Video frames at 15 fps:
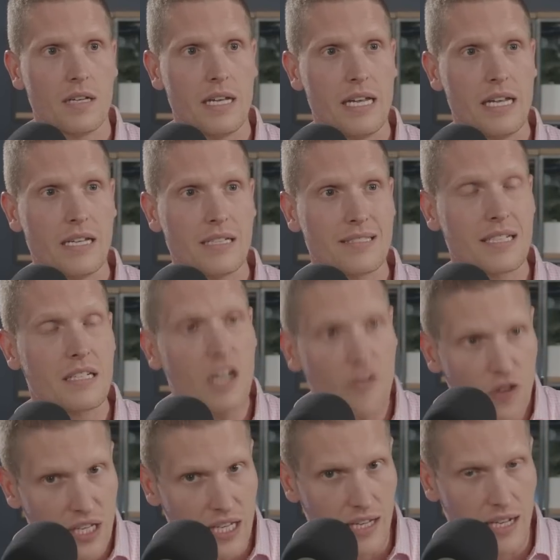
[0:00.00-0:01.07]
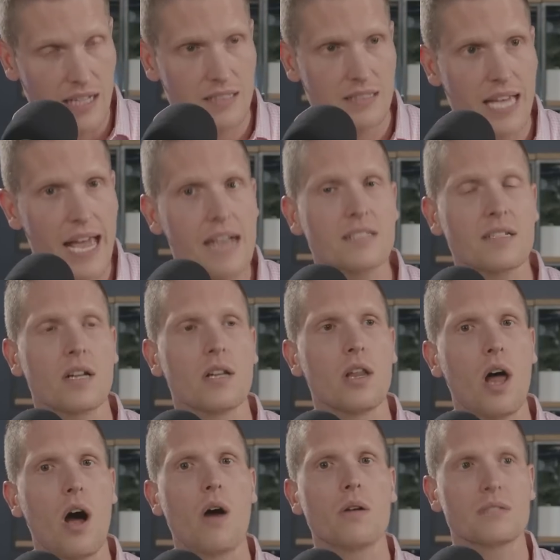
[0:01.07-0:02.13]
is significant. It takes a
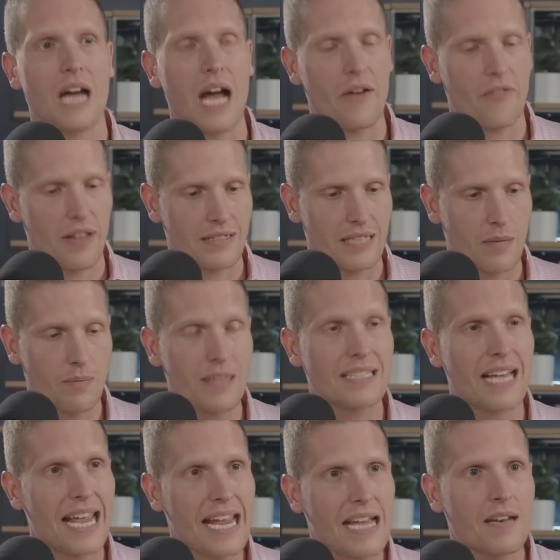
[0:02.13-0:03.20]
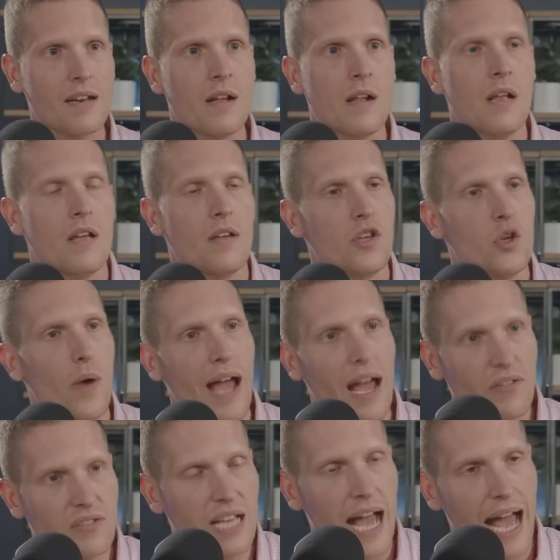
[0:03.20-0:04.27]
long time for that to take place. And you
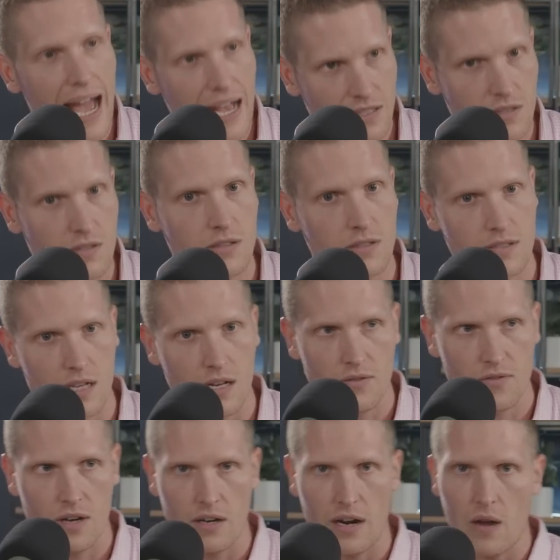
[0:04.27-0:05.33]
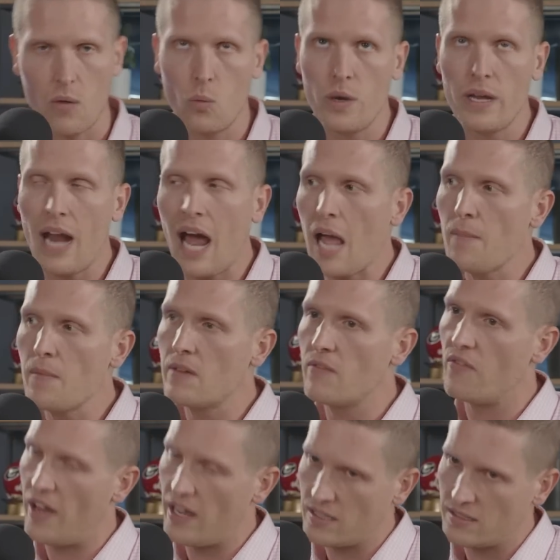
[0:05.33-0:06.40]
have to ask yourself all right, when I'm
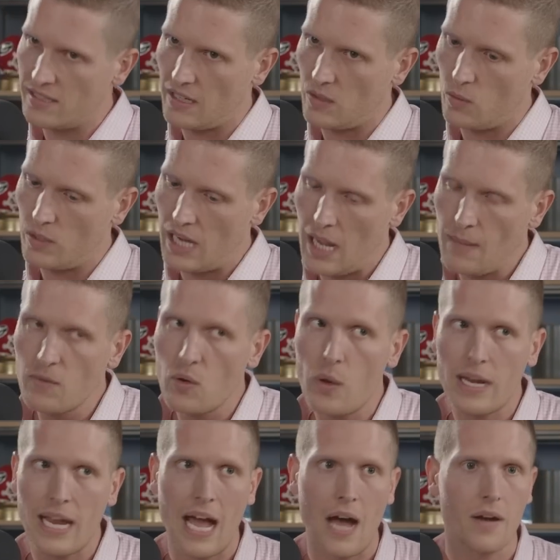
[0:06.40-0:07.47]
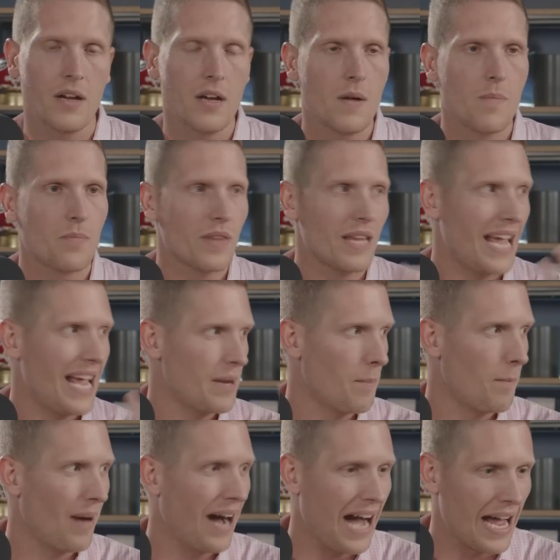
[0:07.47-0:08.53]
investing, when I'm going out
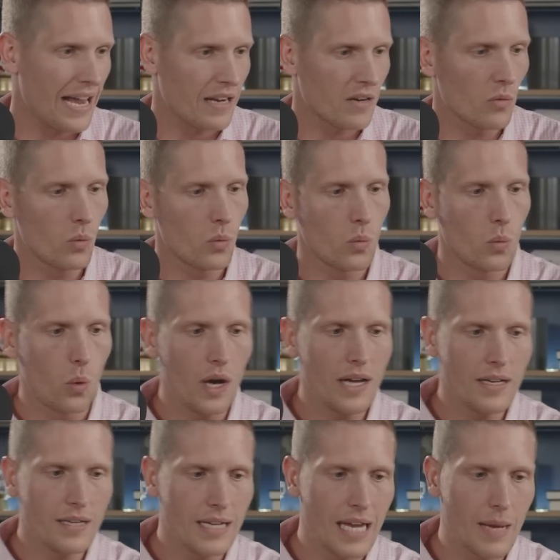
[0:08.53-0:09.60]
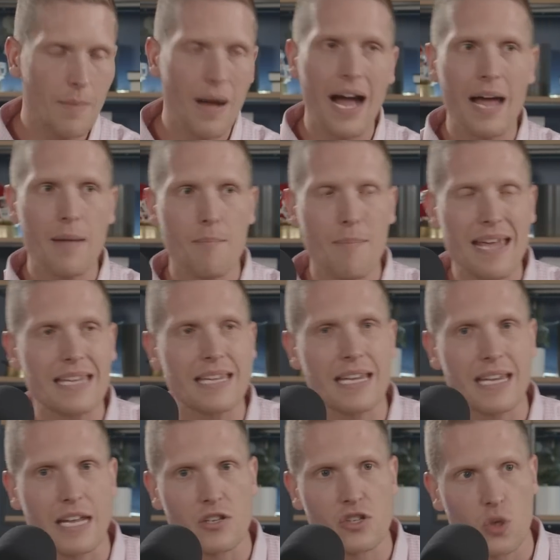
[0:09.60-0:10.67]
and buying, what am I
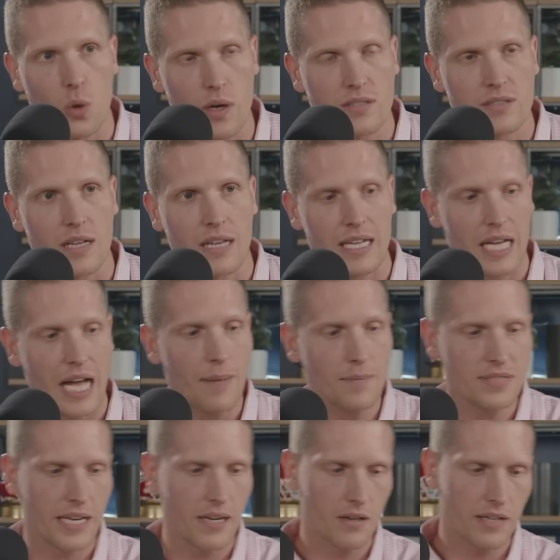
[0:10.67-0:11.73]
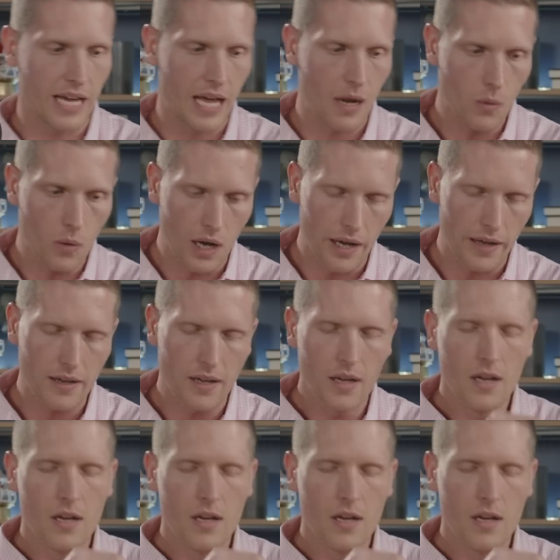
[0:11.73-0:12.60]
making a choice on? Like I'm saying, okay, I want